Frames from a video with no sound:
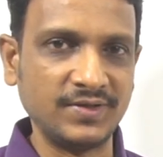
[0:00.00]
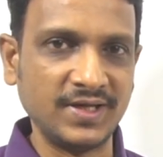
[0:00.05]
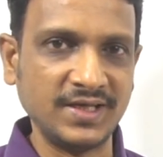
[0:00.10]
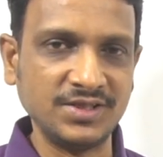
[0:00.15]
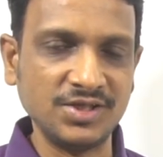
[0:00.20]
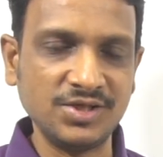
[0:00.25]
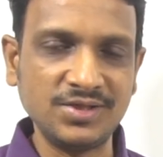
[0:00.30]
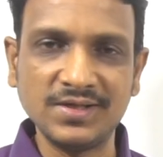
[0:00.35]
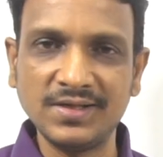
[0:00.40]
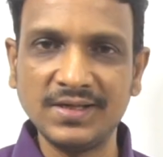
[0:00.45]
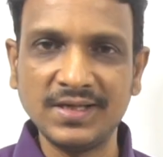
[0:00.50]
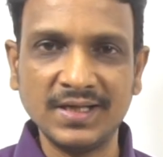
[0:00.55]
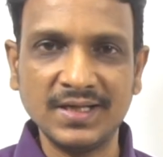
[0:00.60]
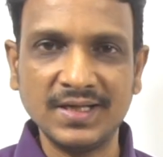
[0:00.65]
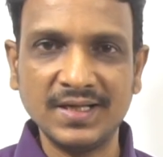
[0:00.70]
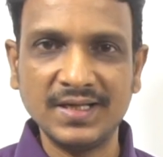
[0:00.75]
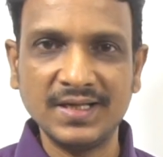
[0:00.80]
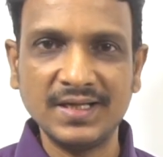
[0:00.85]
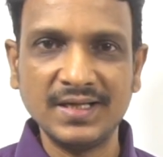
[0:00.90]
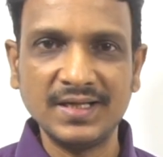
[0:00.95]
digestion.
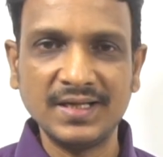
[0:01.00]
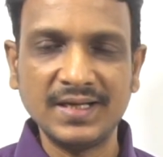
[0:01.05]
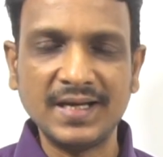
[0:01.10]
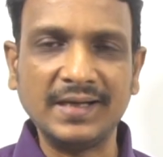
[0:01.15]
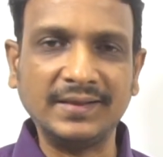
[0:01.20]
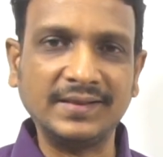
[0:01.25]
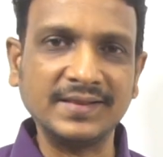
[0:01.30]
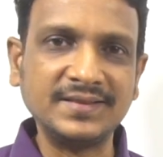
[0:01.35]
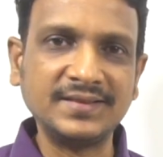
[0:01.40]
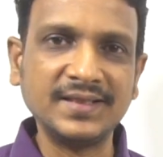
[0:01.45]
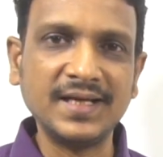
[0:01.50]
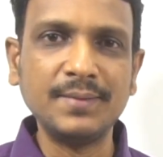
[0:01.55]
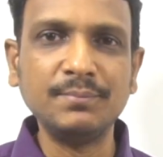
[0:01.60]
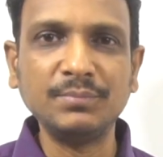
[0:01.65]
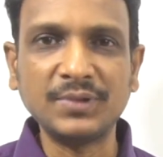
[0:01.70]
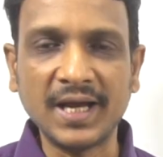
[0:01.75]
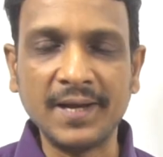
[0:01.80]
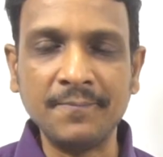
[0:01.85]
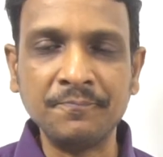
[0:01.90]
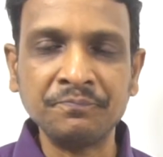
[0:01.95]
At the same
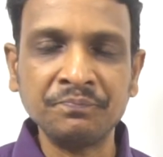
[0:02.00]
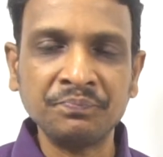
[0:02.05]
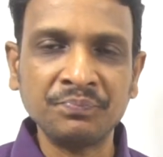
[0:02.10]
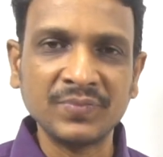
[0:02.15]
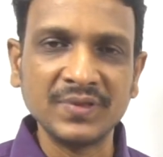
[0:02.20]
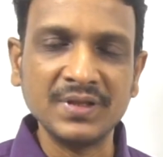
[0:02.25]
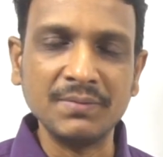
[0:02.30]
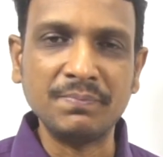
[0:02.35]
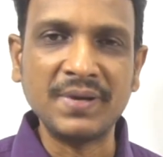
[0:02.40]
time, the